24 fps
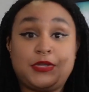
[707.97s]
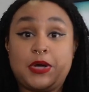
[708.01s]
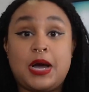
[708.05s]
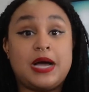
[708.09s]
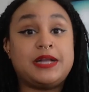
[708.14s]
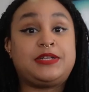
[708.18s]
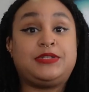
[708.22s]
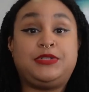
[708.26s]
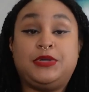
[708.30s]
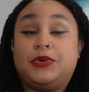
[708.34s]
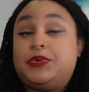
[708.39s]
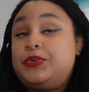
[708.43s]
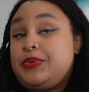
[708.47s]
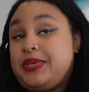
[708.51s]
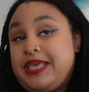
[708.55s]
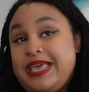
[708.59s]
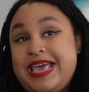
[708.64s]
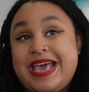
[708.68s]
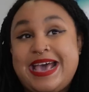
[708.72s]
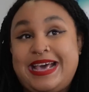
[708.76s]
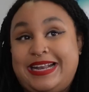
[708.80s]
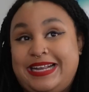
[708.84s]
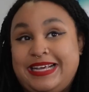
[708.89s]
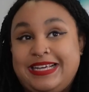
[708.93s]
I don't
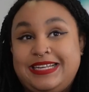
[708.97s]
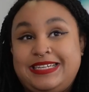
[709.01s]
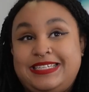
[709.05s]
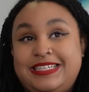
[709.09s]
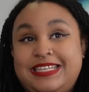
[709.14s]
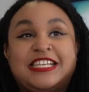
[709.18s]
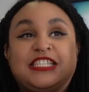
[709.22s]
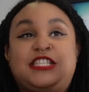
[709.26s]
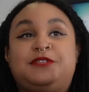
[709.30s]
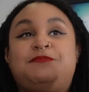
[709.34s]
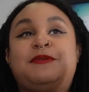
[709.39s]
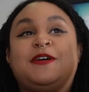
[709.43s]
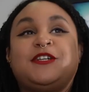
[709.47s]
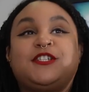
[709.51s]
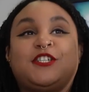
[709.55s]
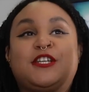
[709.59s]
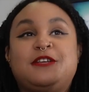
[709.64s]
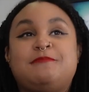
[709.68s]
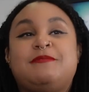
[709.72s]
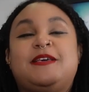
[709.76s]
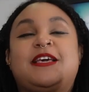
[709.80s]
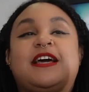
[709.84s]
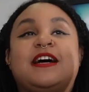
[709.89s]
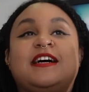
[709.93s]
get it.
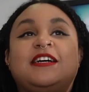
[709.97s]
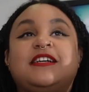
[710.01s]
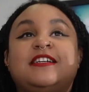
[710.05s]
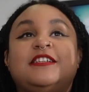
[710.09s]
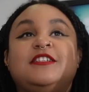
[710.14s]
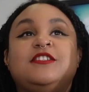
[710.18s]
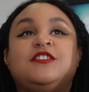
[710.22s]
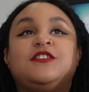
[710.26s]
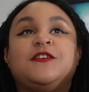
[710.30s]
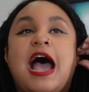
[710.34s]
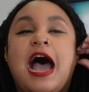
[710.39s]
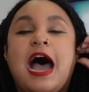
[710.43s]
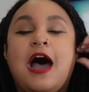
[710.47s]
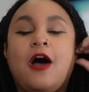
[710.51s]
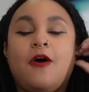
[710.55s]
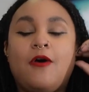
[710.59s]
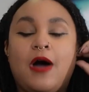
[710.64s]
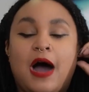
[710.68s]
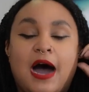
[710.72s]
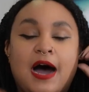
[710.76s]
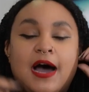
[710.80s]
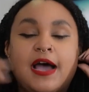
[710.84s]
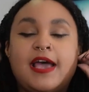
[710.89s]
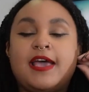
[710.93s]
Especially because how
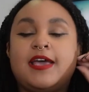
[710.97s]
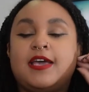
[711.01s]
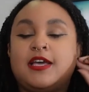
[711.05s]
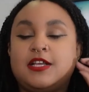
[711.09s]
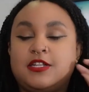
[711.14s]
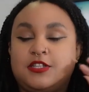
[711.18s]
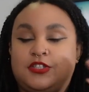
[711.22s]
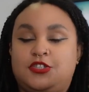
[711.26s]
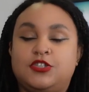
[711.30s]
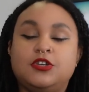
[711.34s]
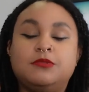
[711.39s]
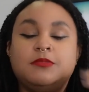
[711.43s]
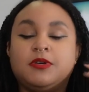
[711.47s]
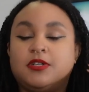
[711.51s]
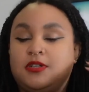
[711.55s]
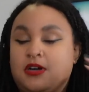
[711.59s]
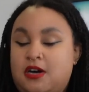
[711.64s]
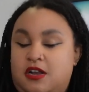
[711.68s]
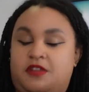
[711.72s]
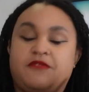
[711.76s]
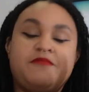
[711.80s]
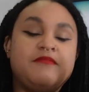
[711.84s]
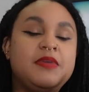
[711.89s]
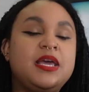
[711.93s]
I consume a
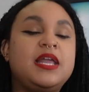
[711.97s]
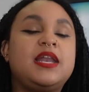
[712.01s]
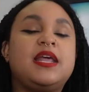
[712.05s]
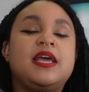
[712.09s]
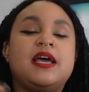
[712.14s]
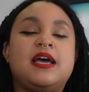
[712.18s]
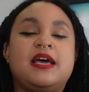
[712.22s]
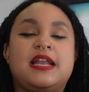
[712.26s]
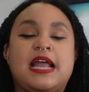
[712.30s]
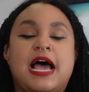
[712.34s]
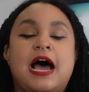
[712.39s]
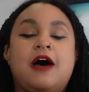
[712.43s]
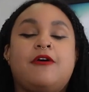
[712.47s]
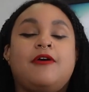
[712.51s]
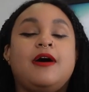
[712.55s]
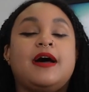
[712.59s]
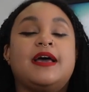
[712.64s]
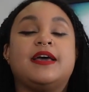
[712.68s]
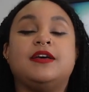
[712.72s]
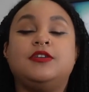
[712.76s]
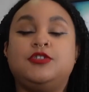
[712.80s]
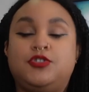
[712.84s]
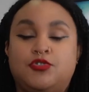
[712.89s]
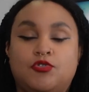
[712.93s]
lot of media and how I
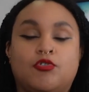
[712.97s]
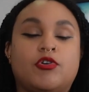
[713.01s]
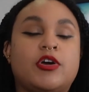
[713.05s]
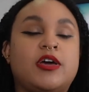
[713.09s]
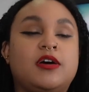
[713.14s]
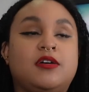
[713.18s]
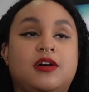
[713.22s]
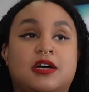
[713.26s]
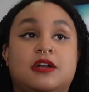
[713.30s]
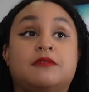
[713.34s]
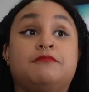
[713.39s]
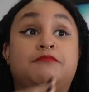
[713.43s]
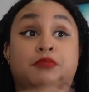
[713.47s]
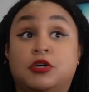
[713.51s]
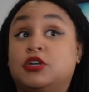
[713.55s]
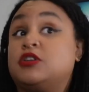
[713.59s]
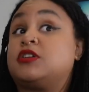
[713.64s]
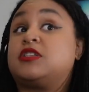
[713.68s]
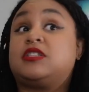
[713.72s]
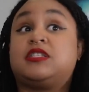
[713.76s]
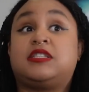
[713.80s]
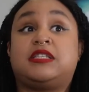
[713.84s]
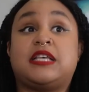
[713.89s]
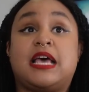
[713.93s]
enjoy a lot of
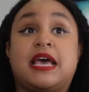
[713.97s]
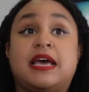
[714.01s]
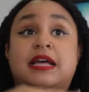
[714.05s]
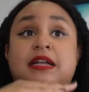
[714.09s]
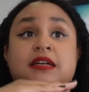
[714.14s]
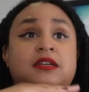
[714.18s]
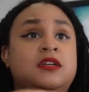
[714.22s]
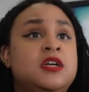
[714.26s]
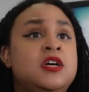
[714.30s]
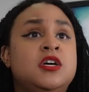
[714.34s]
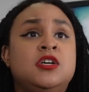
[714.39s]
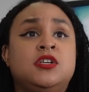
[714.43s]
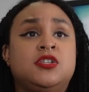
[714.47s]
books and